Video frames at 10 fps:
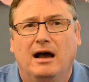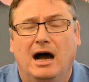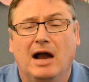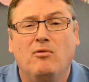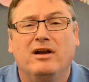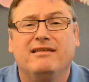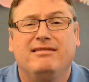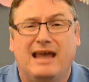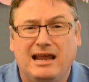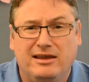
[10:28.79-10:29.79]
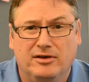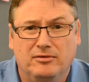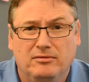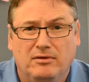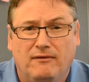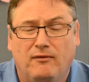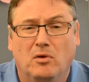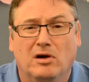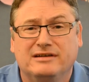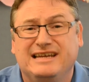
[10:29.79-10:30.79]
I want to thank you
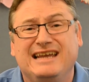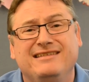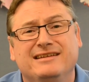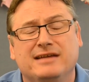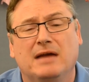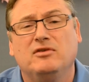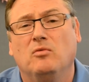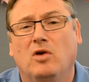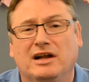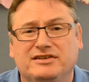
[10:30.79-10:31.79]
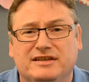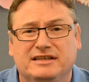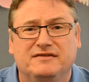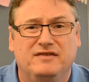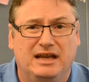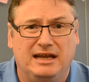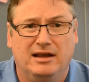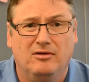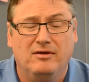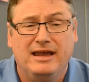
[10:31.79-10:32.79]
for taking the time to watch this
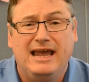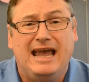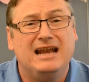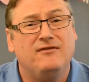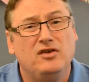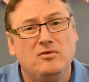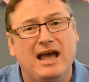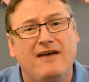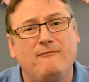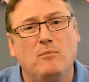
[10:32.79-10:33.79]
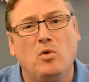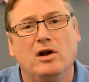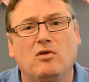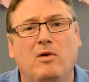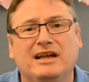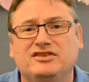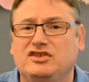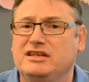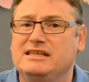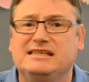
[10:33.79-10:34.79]
video. And if you have more
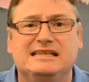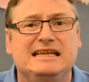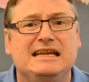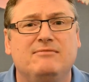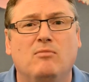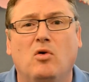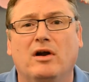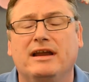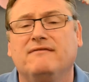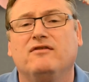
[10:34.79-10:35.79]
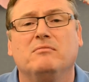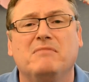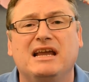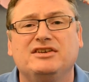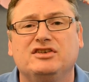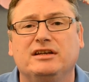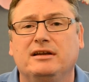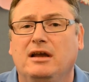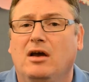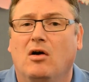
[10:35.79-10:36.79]
questions, need more information,
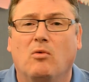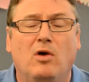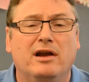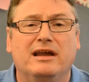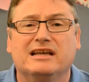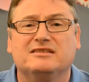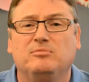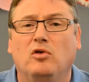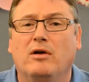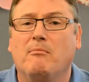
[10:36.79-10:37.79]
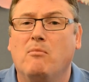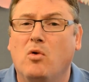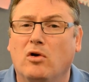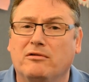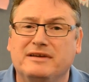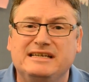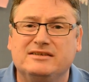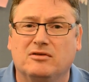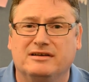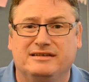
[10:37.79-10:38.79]
or want to explore more
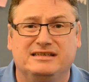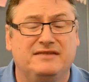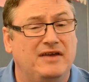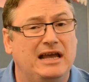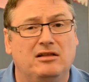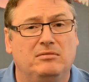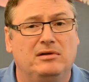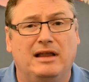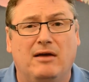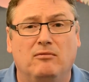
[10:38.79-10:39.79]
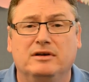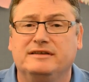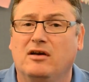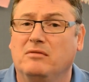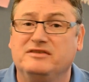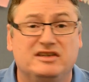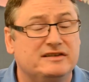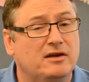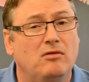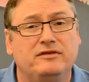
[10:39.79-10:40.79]
resources available at Woods Homes,
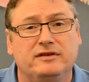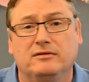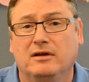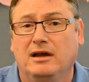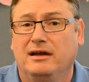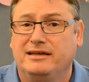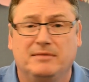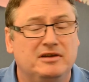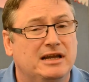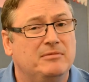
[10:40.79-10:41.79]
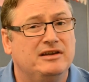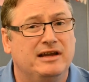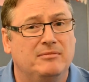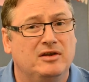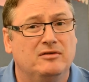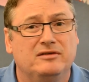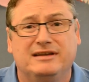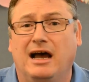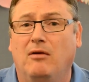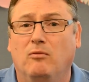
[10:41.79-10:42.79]
just go to
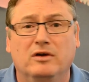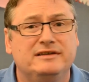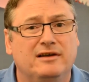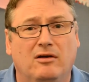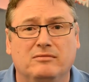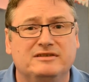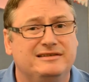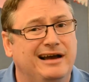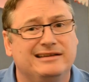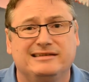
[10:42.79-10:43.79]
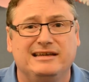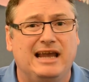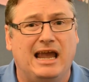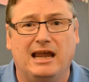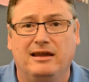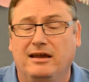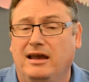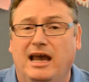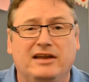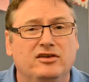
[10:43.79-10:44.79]
www.woodshomes.ca
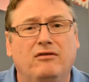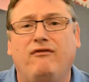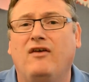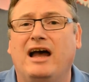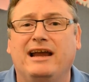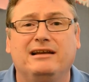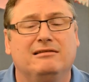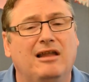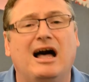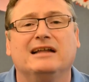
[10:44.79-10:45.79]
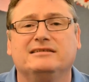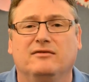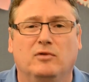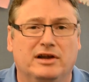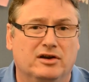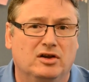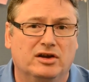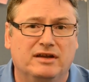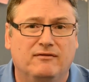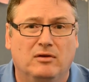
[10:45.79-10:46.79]
and you'll find lots of what you're
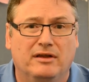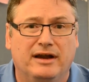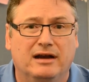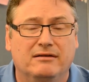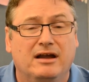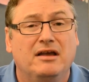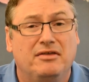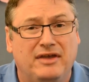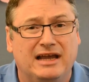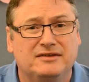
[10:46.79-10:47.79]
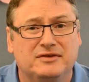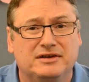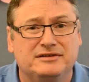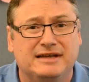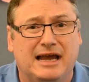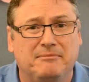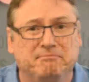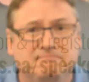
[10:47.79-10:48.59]
looking for there. Thanks for your time.